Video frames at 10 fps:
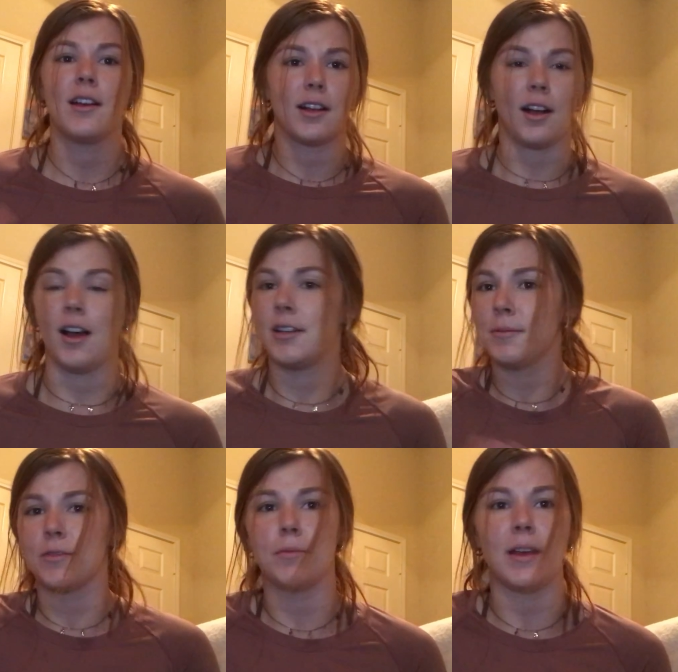
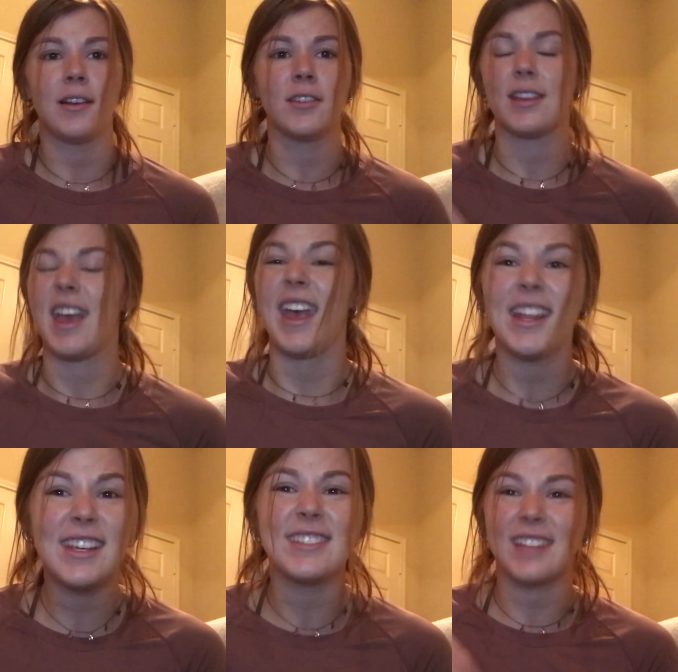Condoms for males,
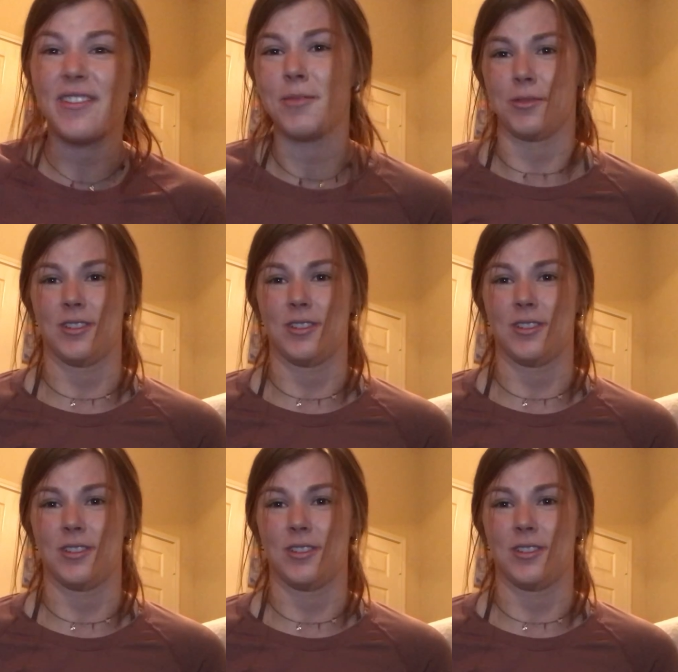87%